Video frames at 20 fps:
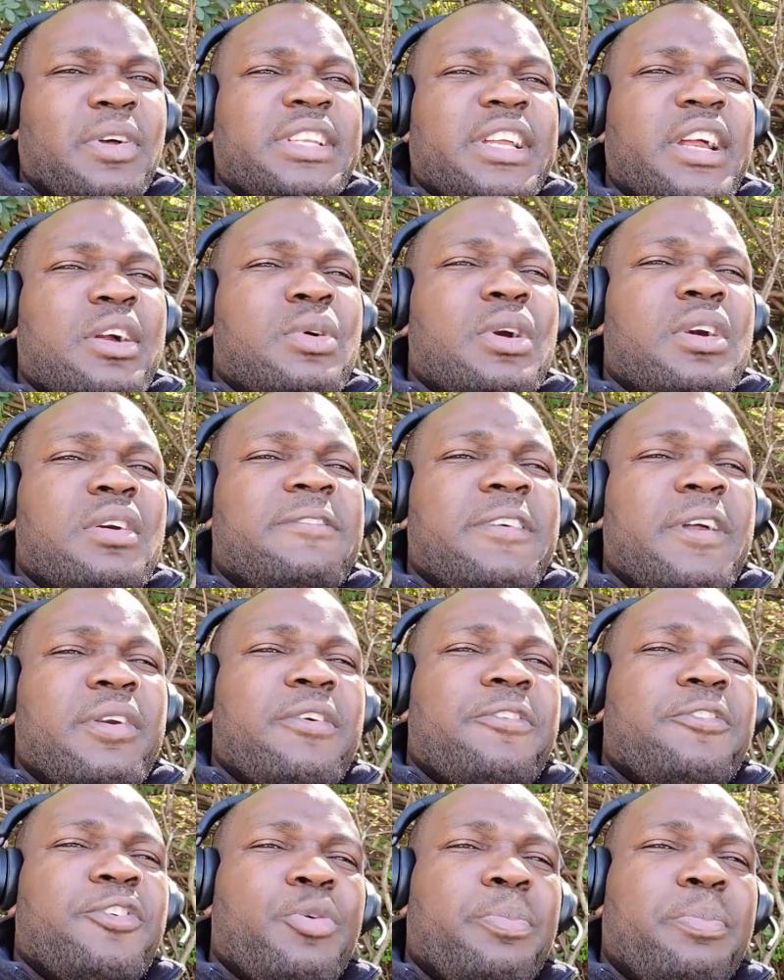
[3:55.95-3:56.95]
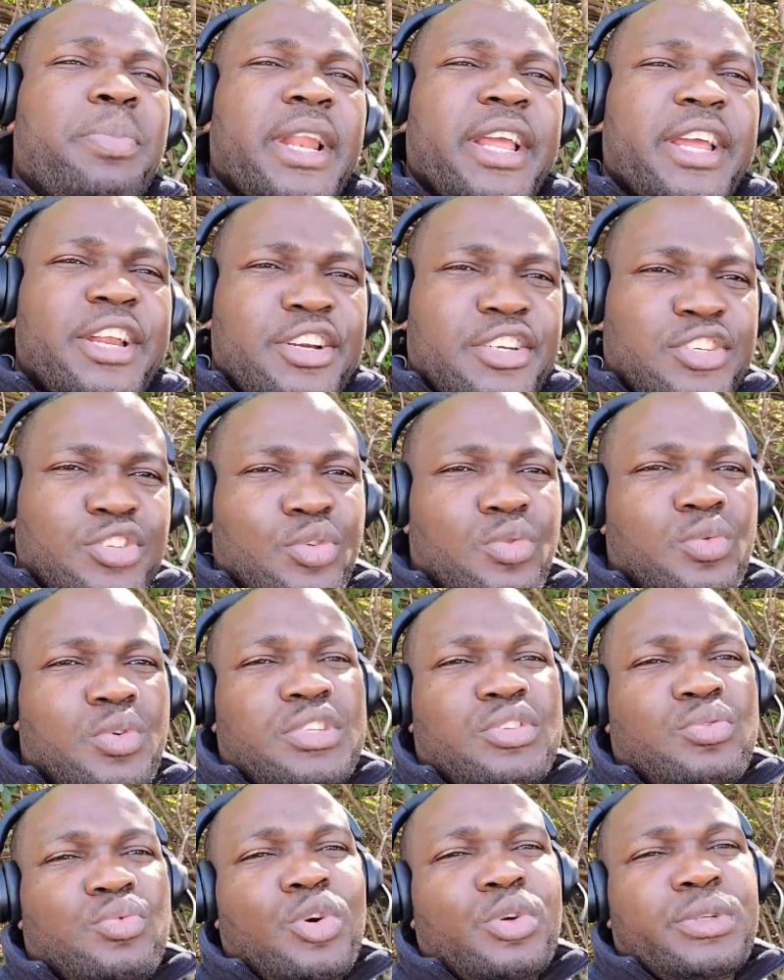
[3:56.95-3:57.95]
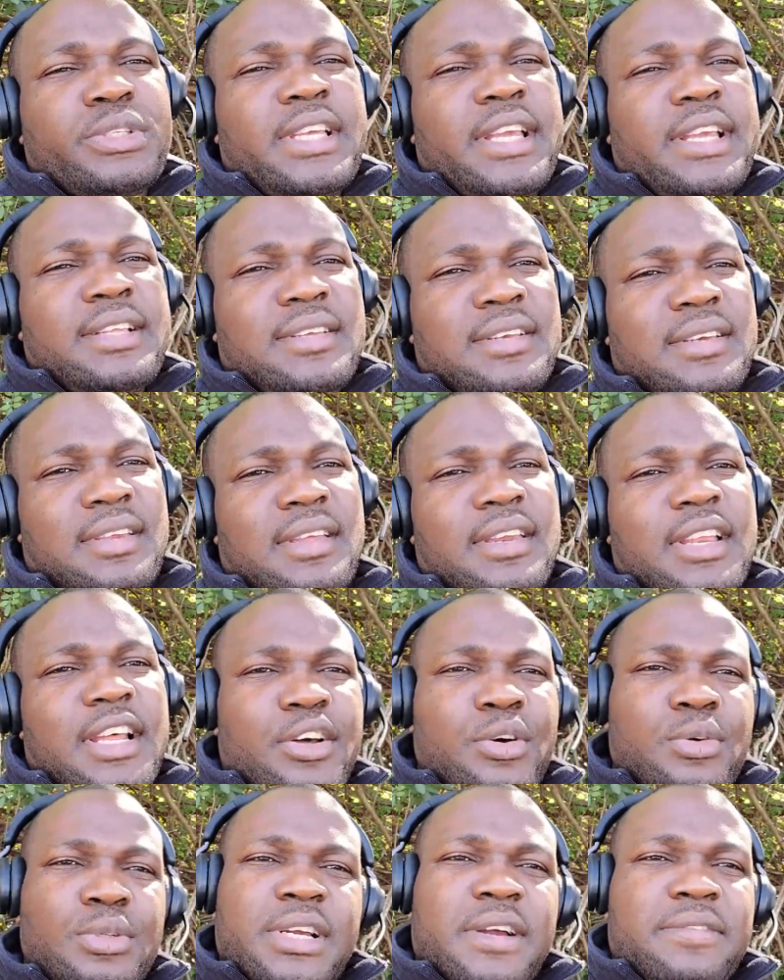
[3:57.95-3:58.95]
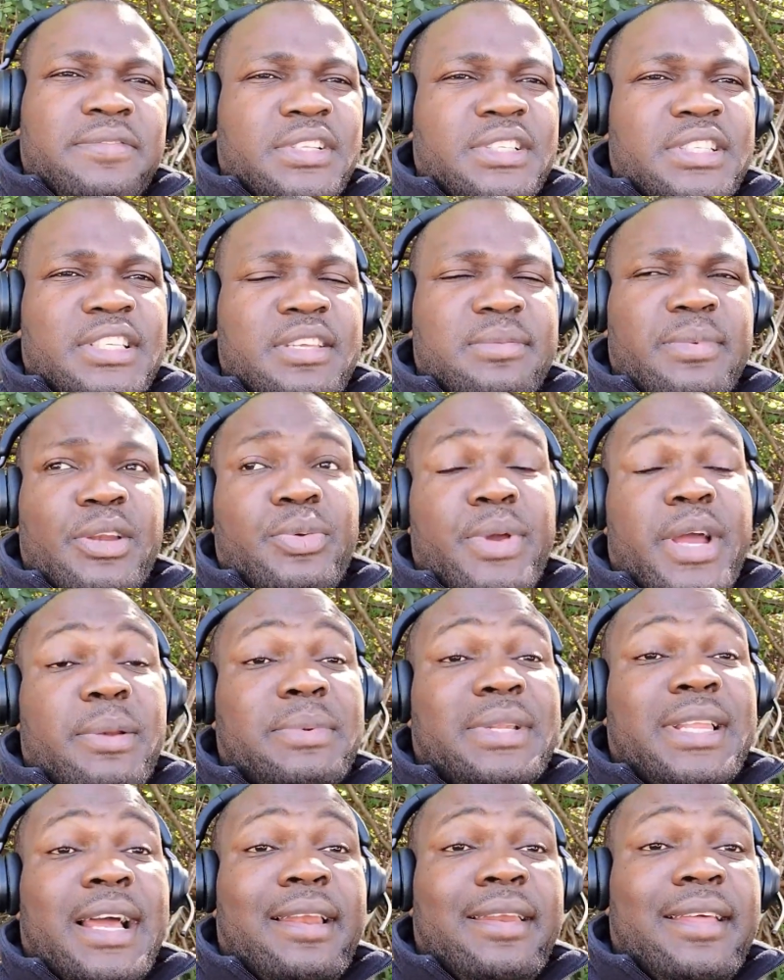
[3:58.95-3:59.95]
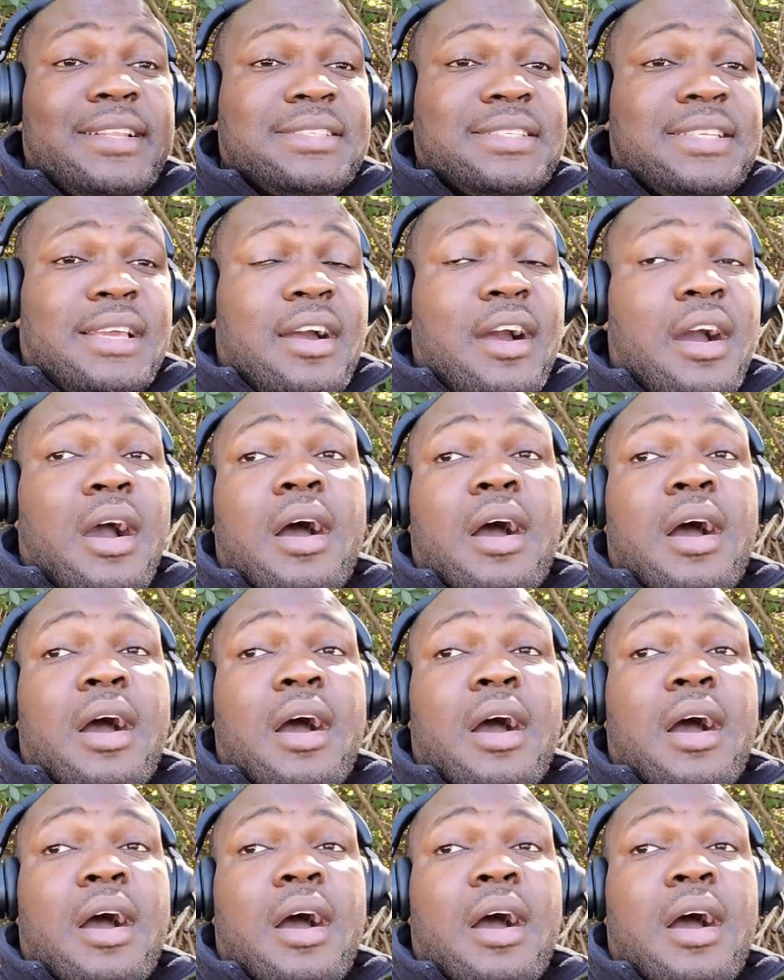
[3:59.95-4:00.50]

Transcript: There were very few players who was rotated in and out of the team, and we had talent.